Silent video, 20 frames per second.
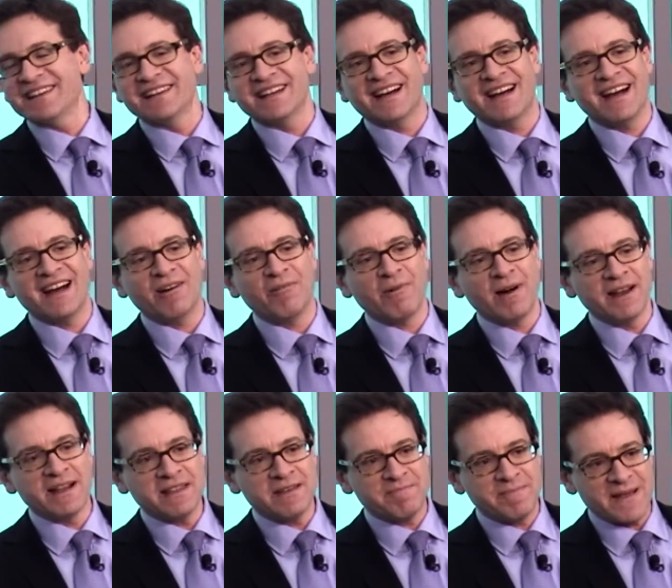
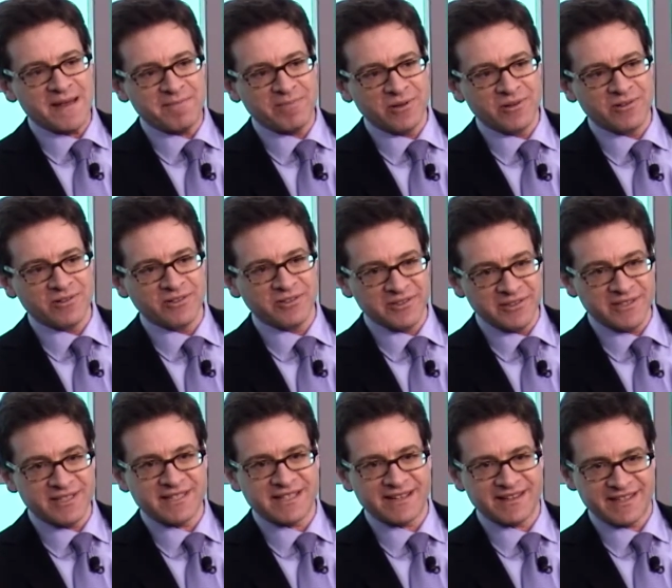One of the people who
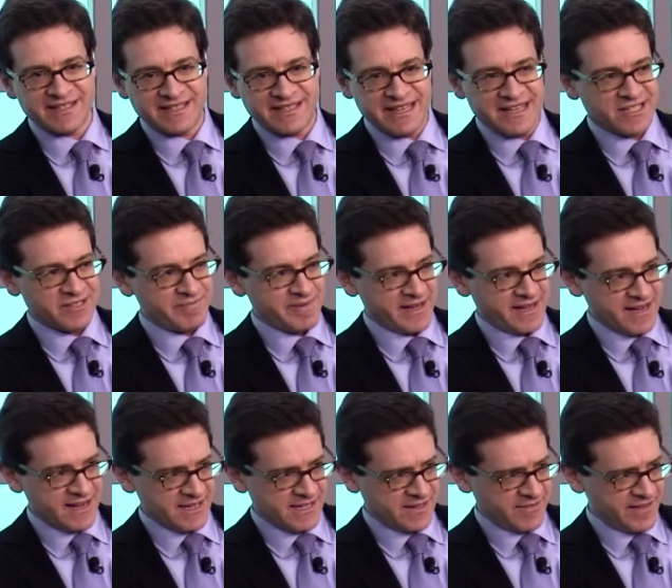loses their seats
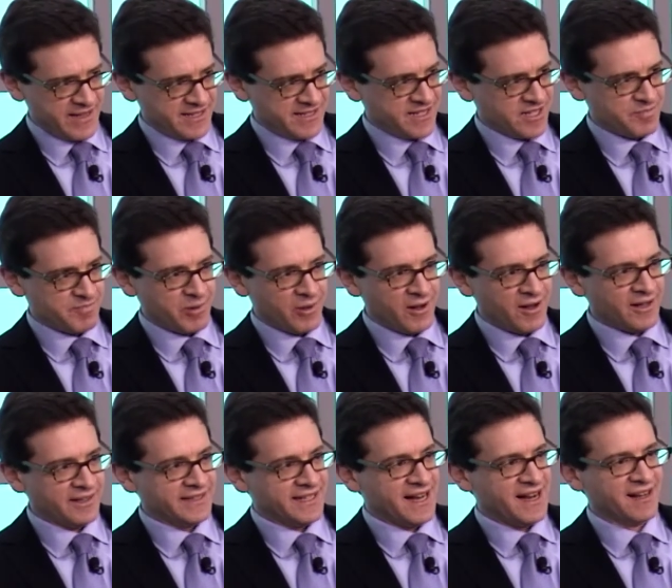because of this is
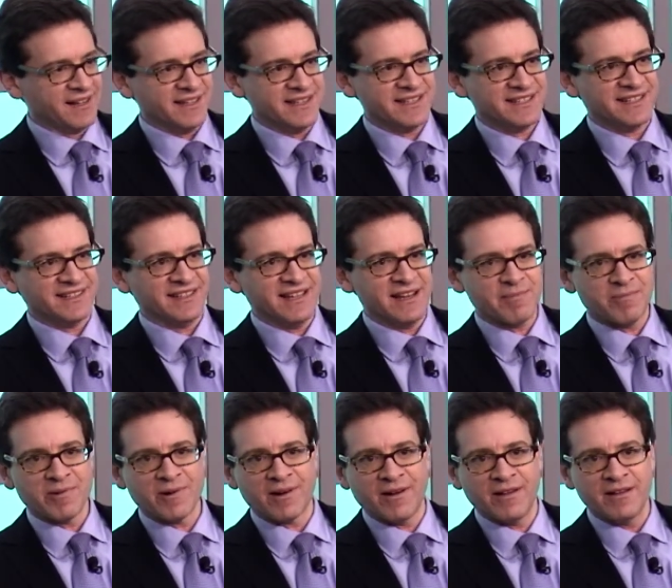Paul Douglas, a
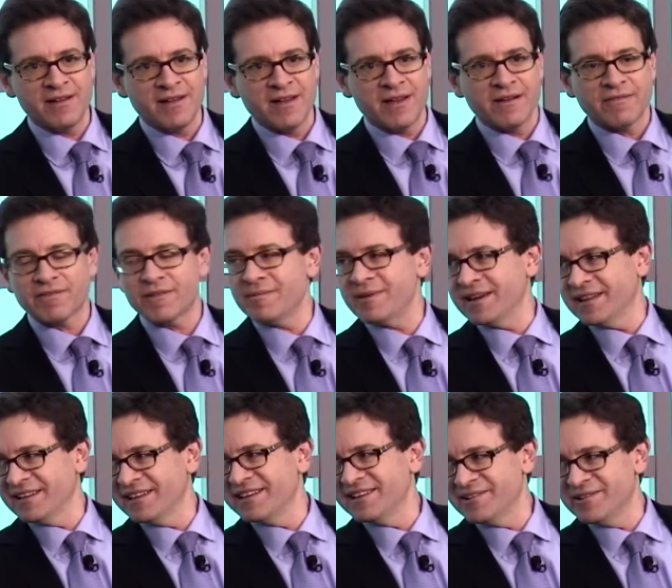liberal from
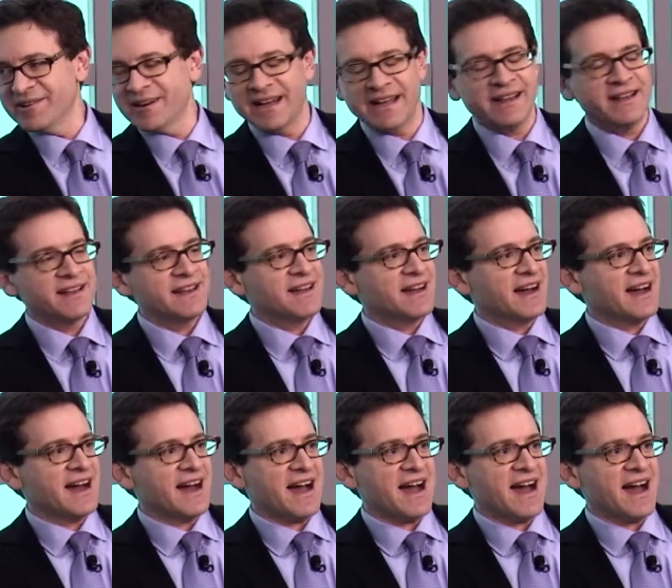Illinois.
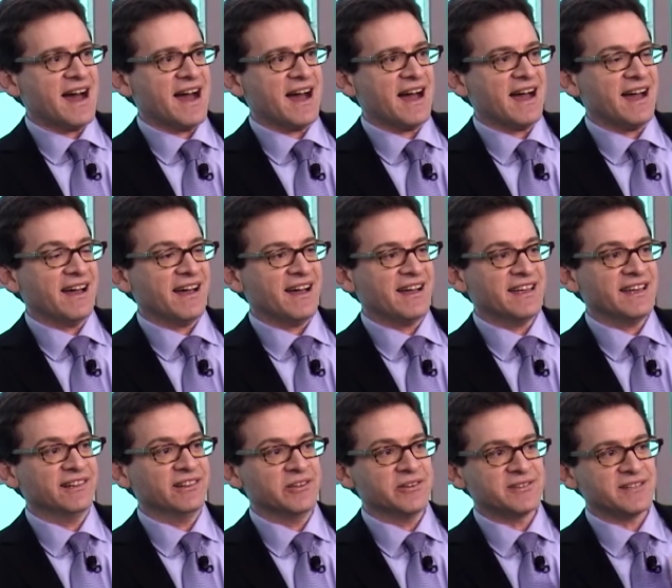
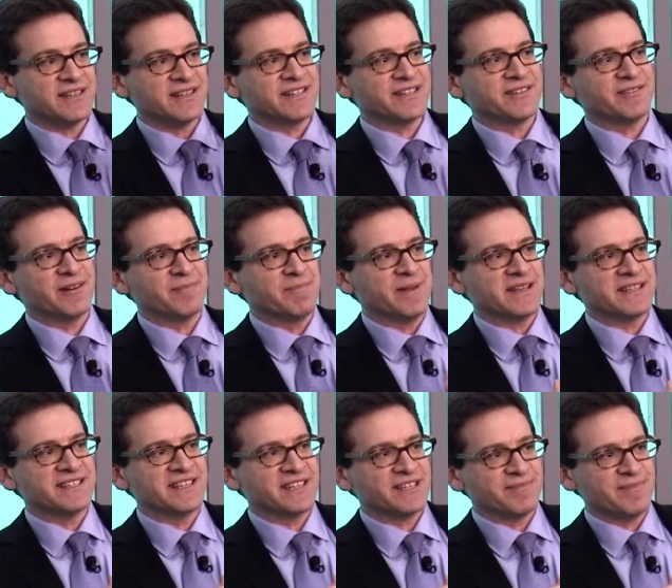He loses to a
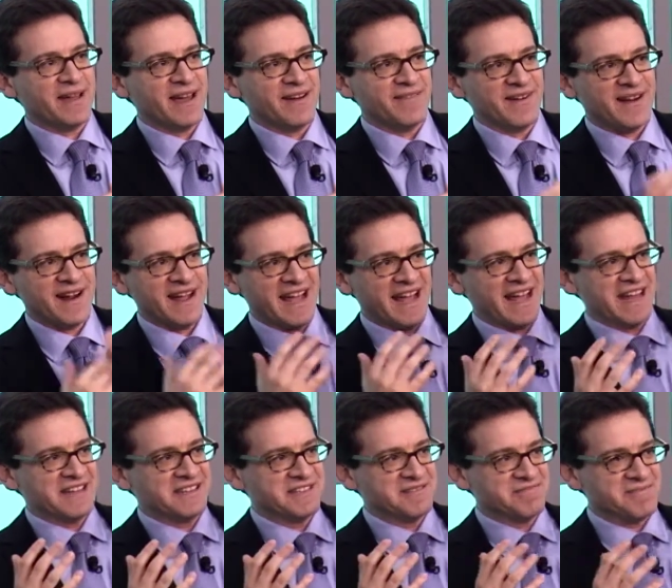businessman, a very
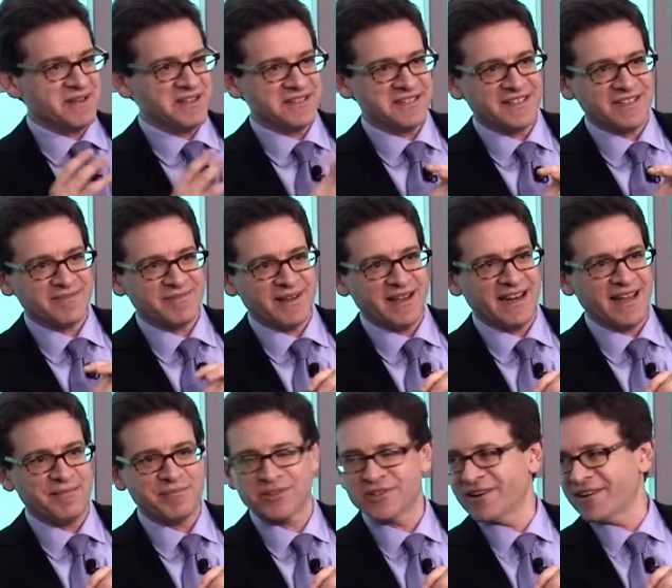handsome businessman
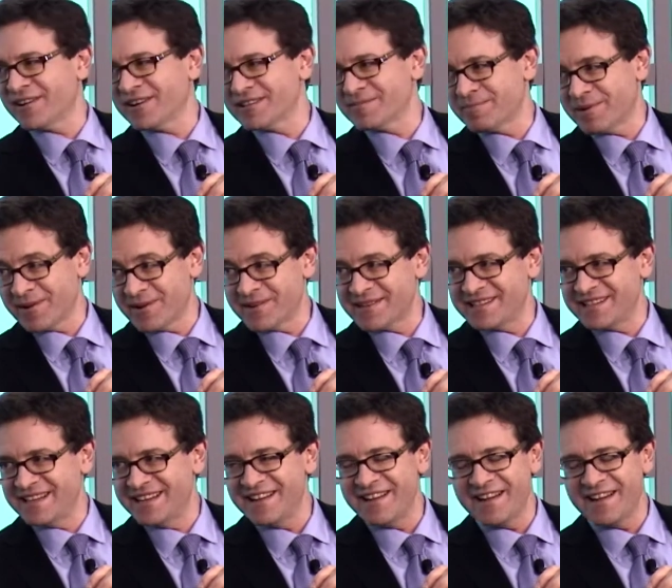named Charles Percy,